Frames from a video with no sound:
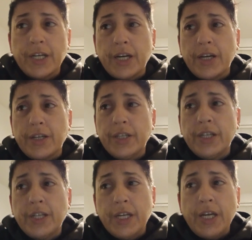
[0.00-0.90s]
I
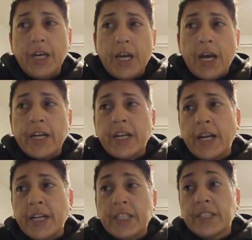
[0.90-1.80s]

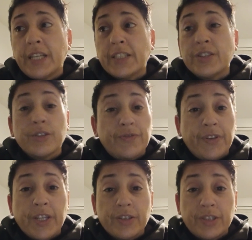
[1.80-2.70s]
didn't get to those
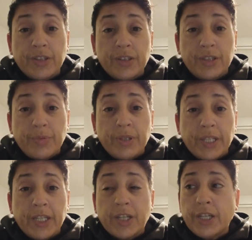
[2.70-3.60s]
videos till a little bit
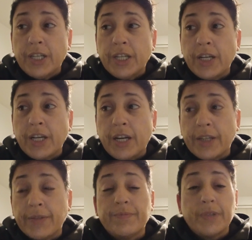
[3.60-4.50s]
later.
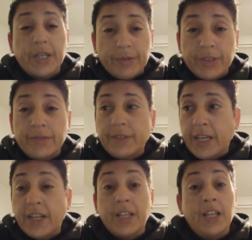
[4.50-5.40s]
I had